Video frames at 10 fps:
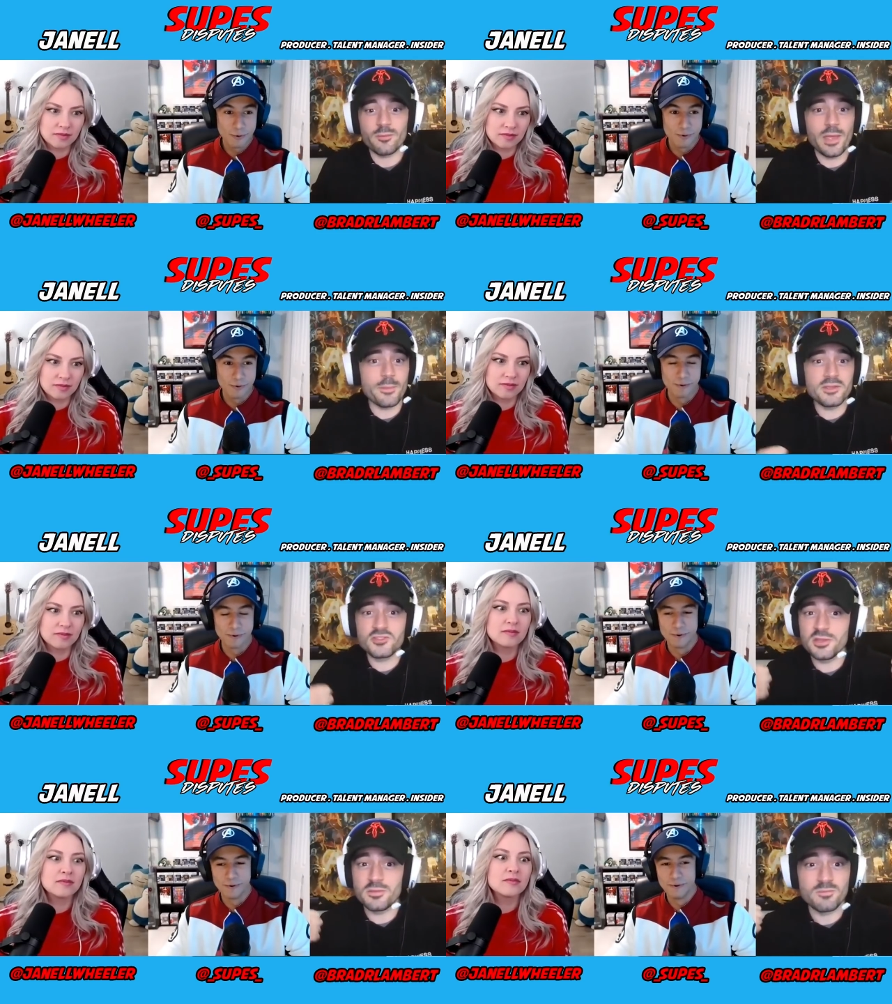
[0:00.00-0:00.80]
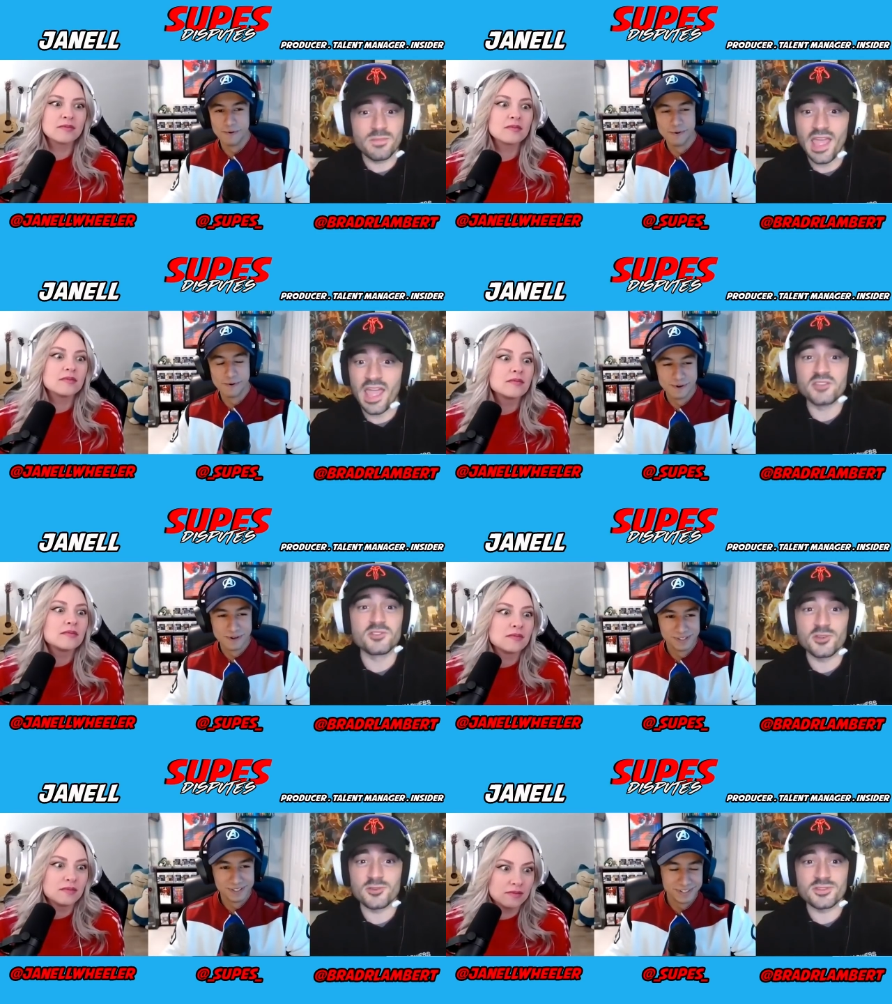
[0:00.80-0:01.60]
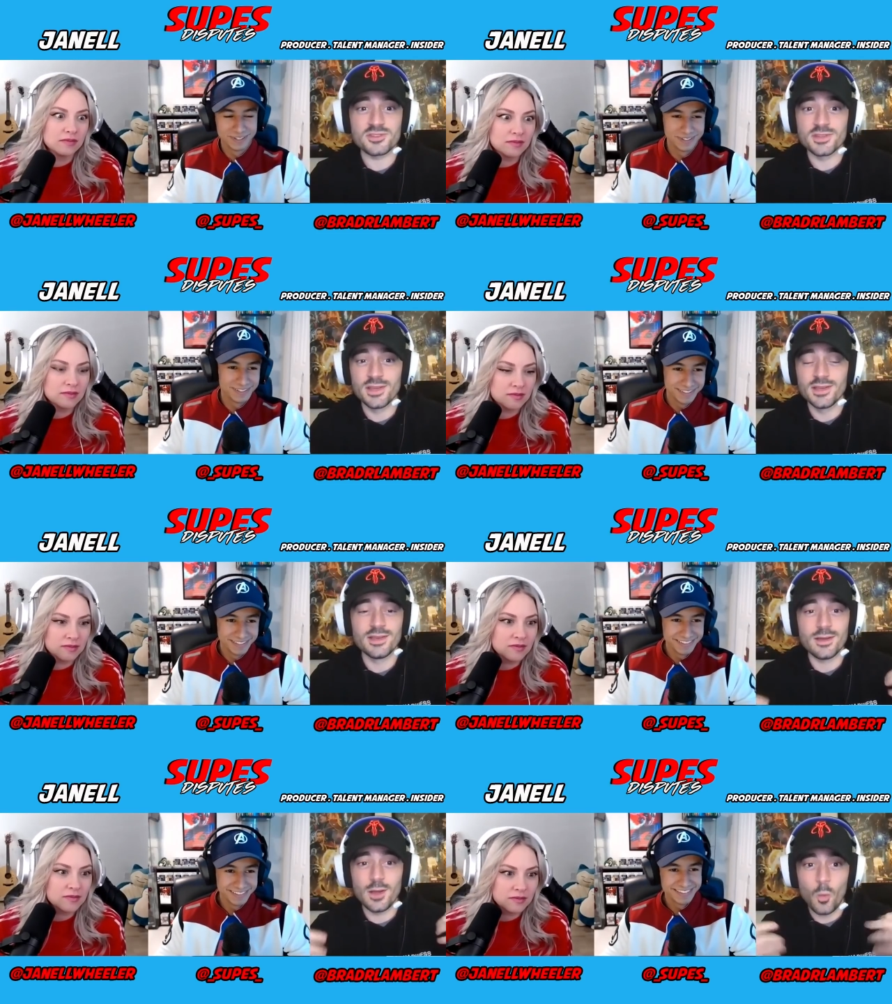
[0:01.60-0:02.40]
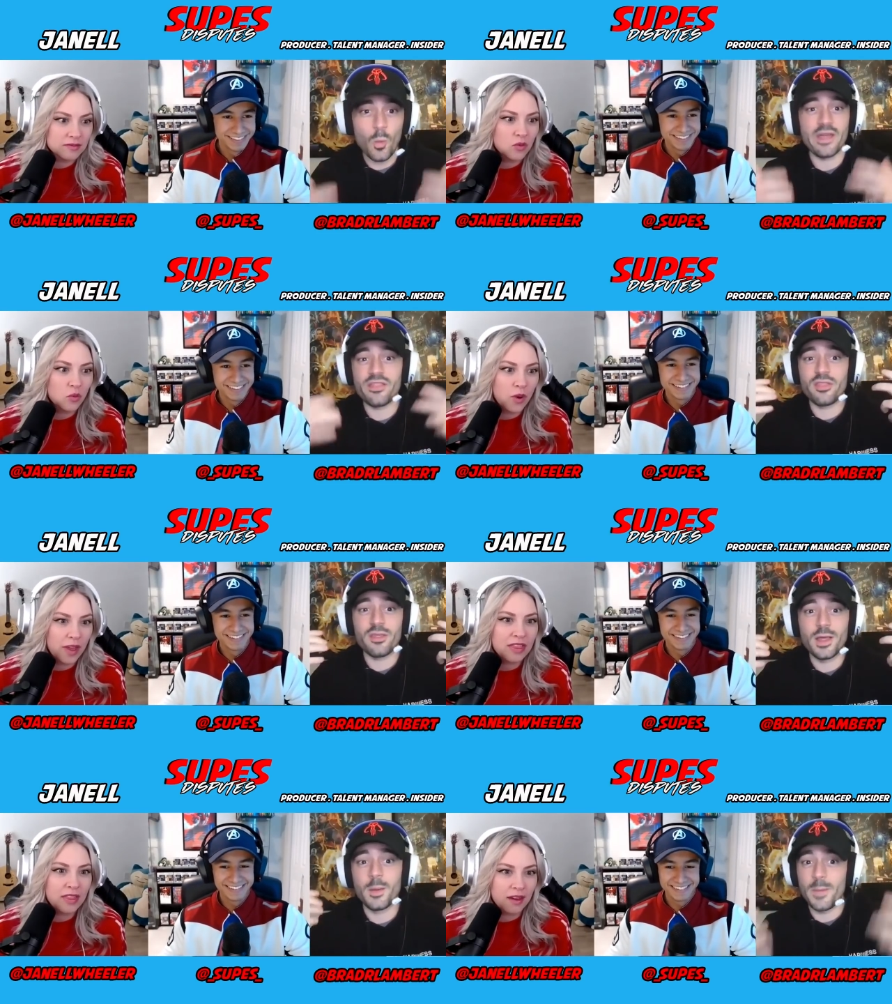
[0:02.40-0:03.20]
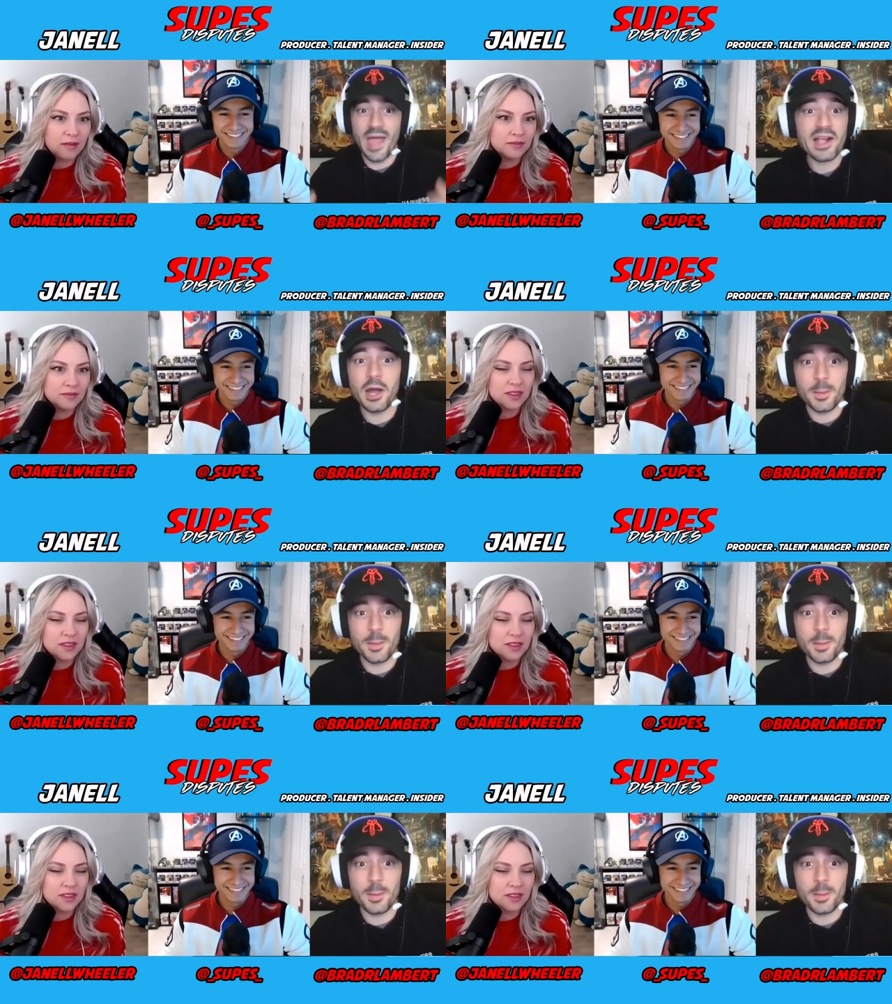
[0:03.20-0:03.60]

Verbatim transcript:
Speaker 1: Maybe she enters with with them. backup.